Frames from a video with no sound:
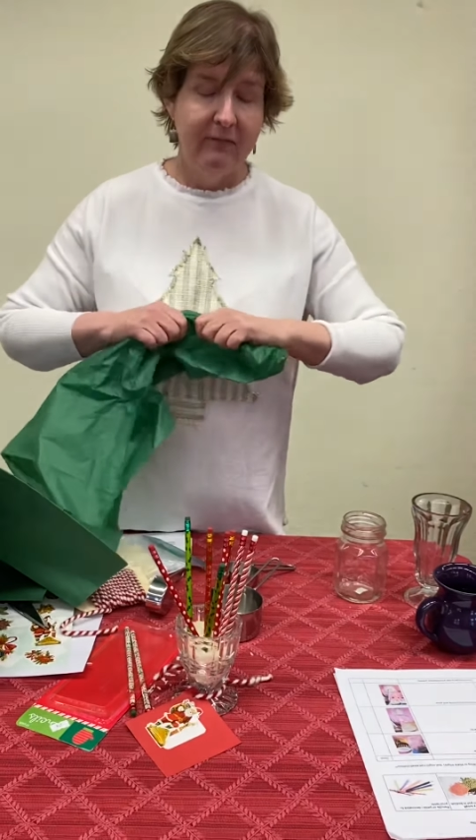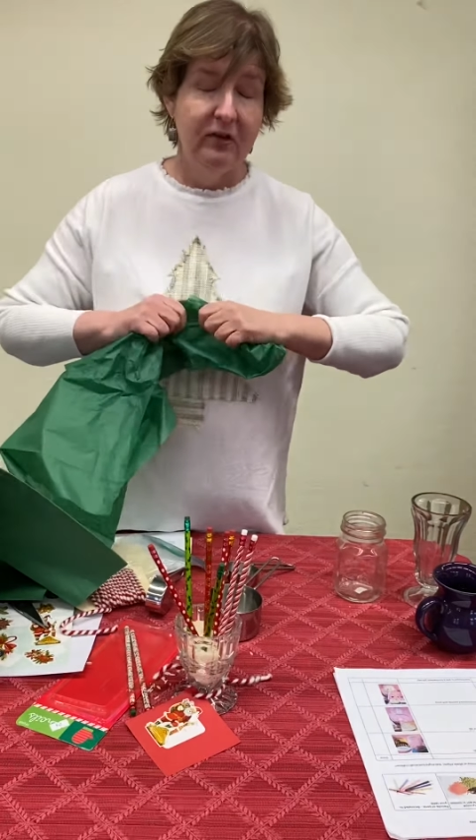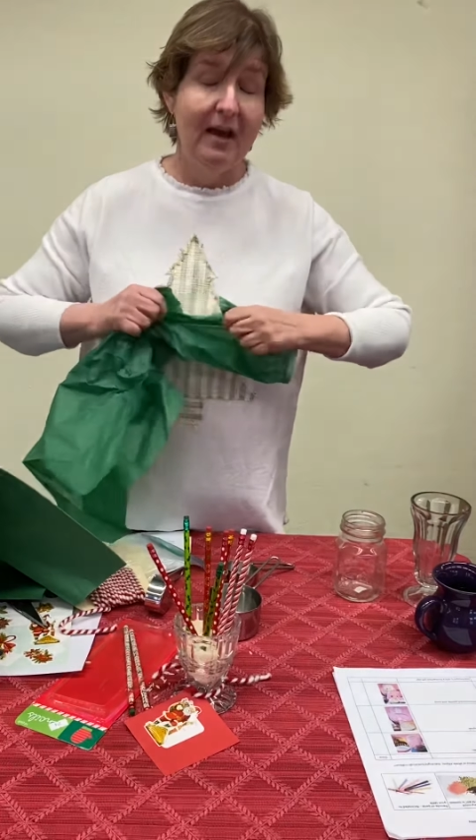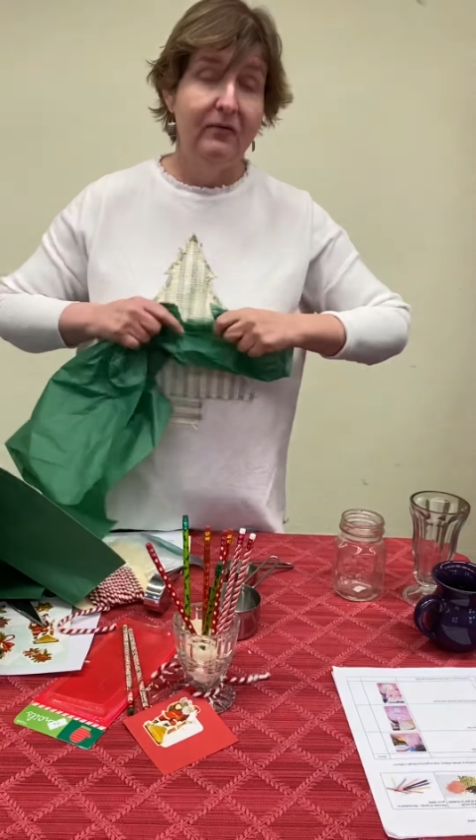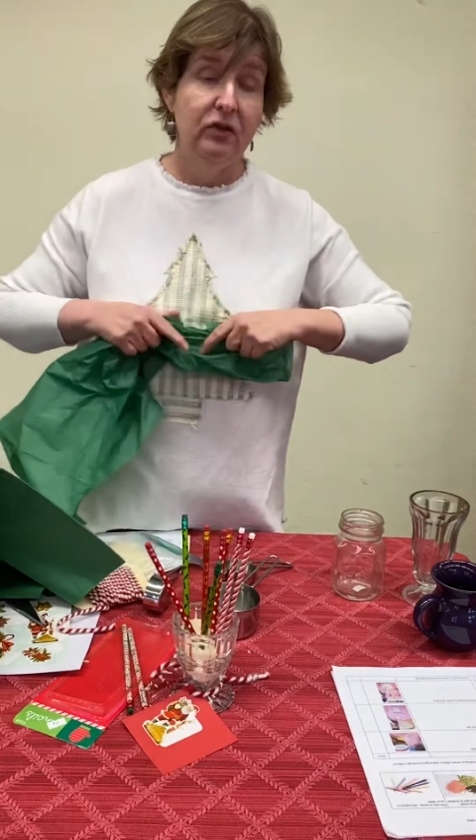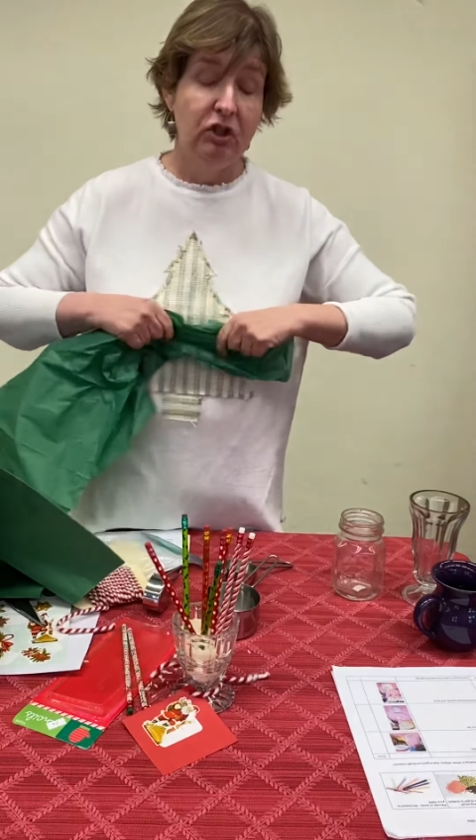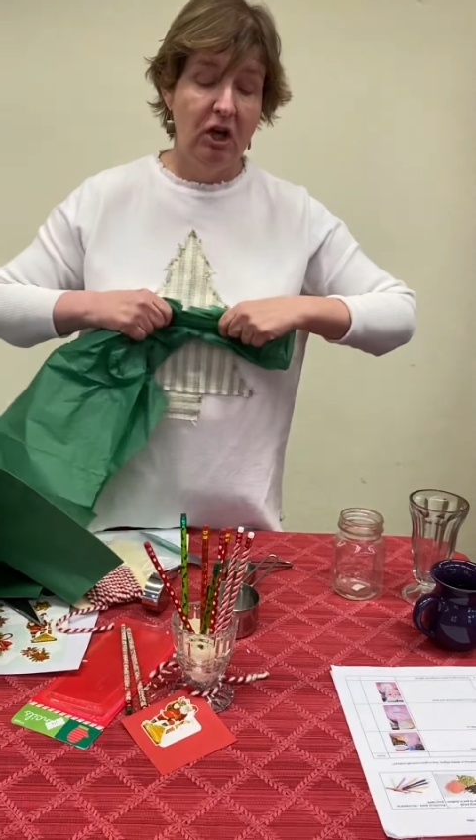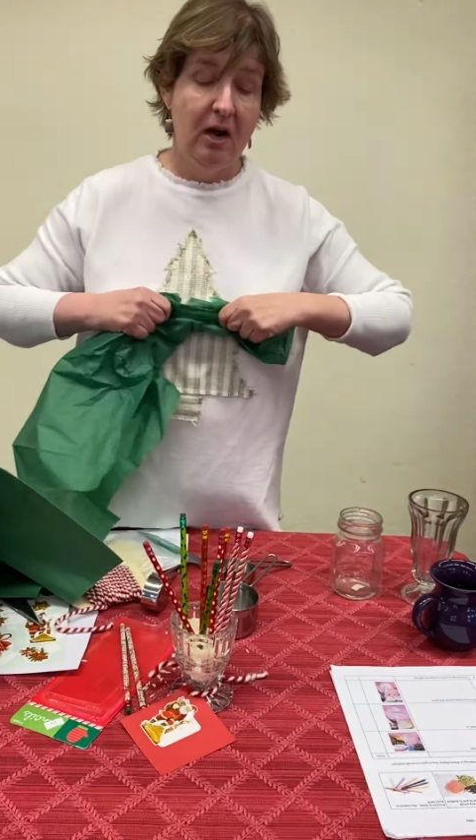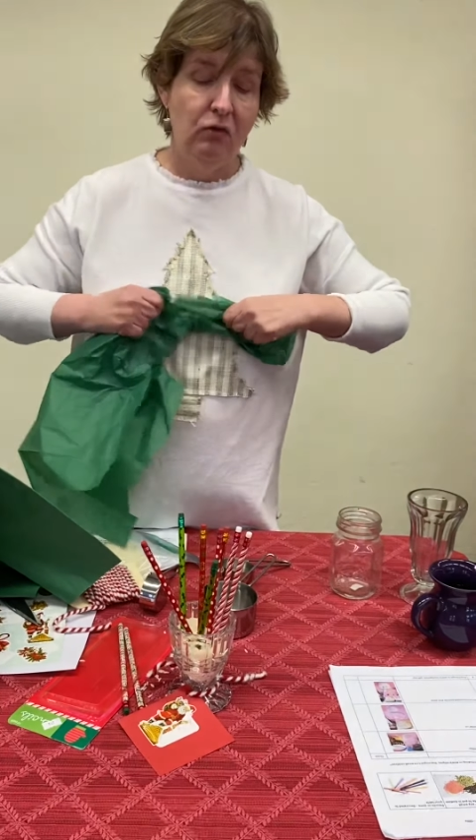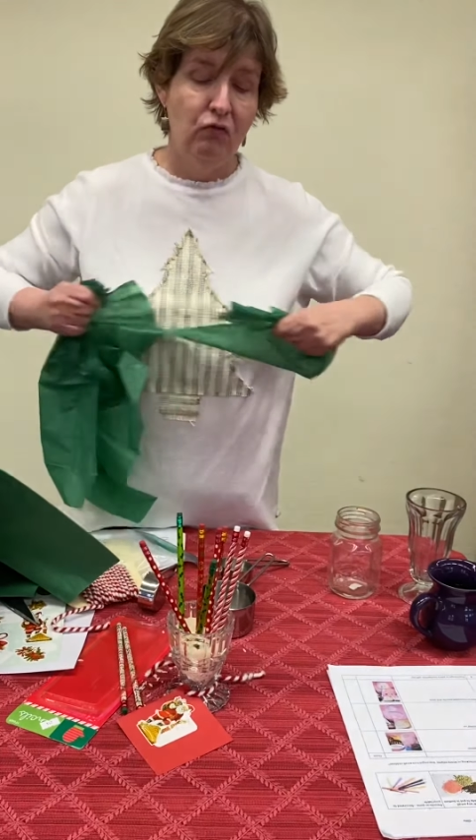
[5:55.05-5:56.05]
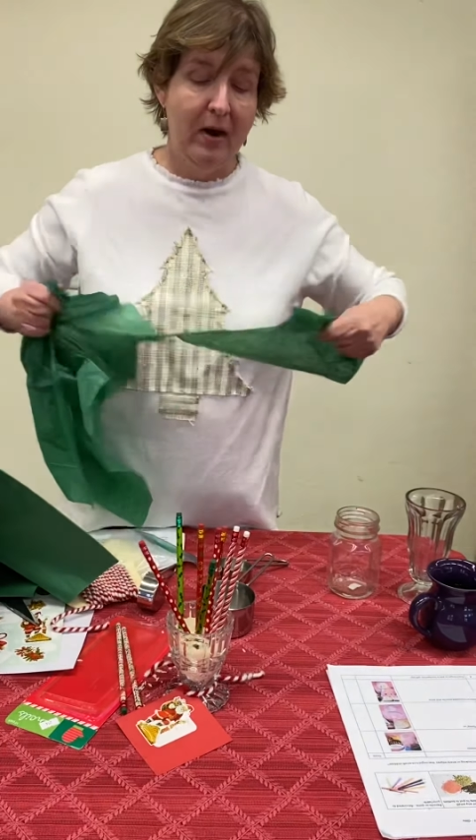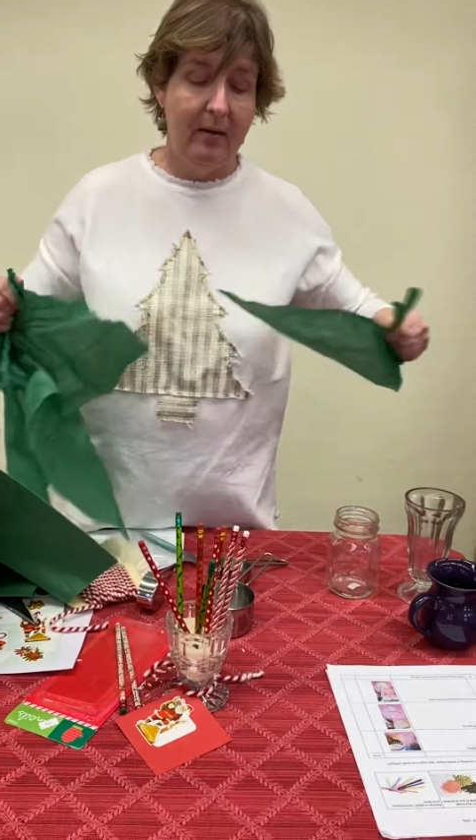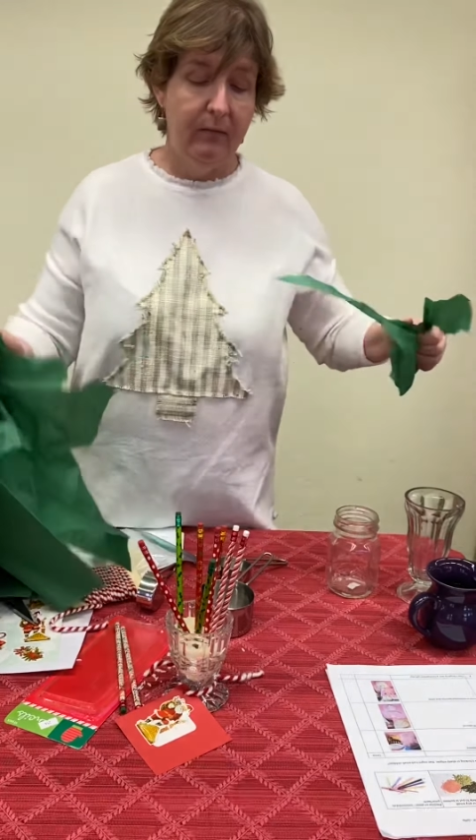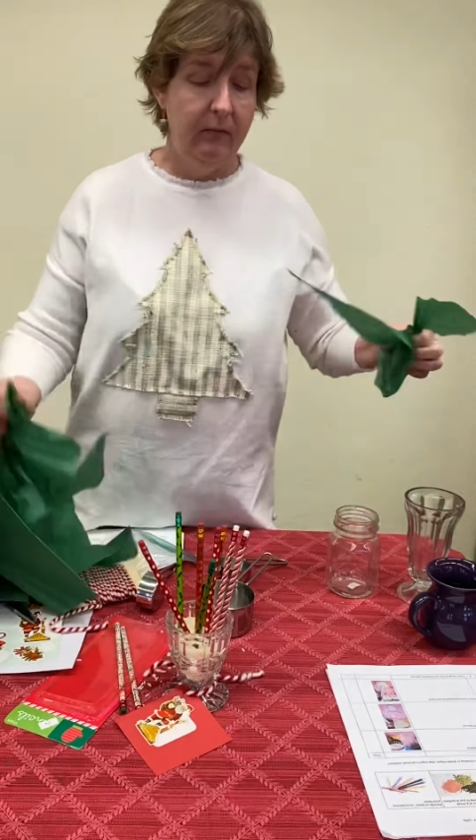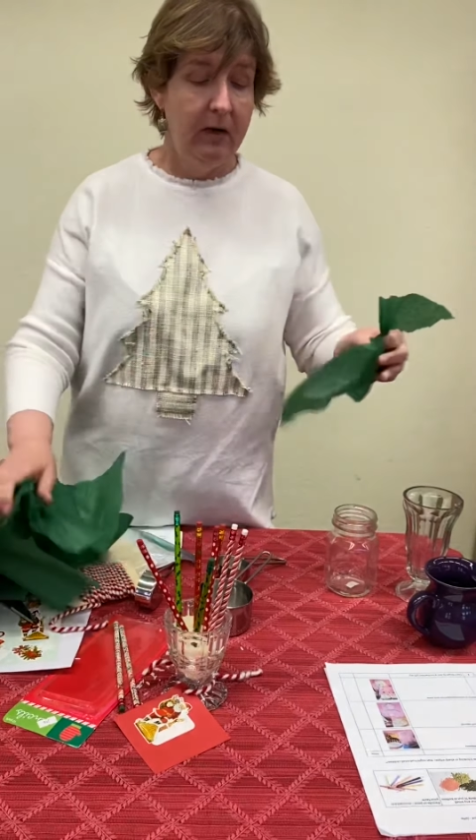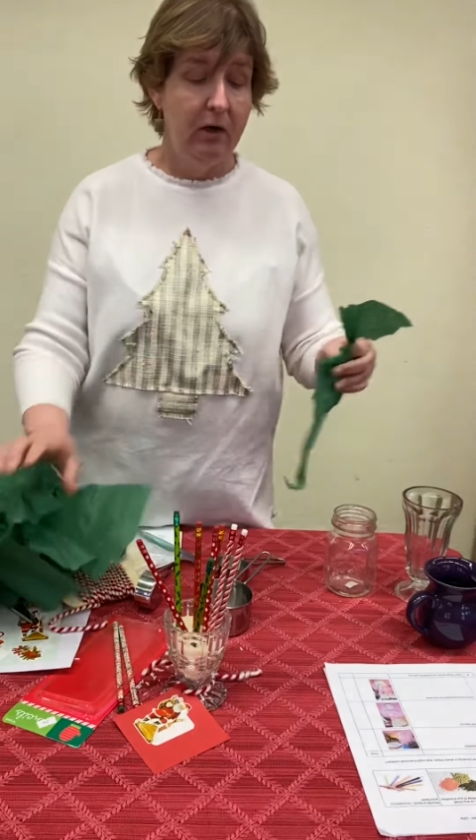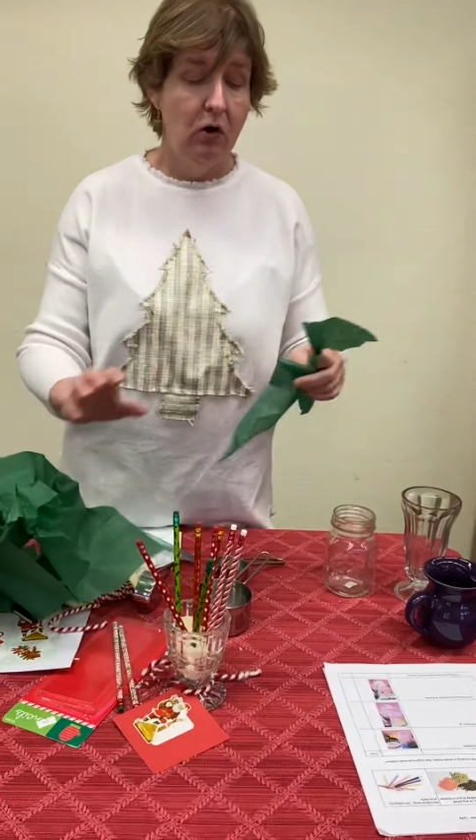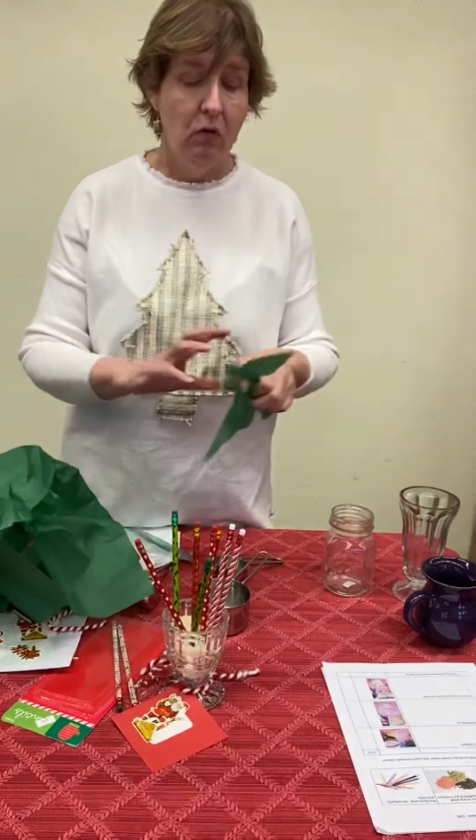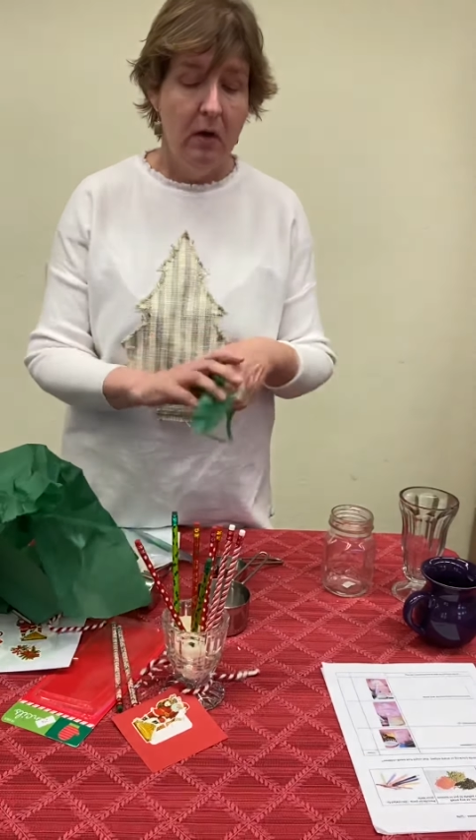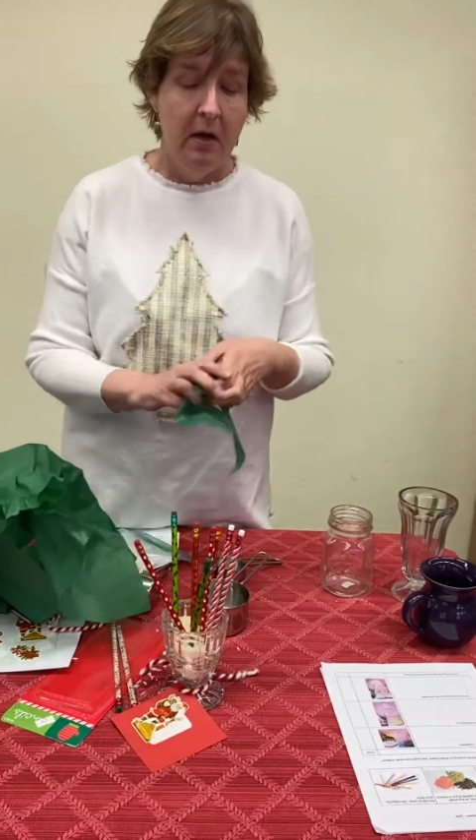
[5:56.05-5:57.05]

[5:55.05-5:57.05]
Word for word: have your child wrap, you know,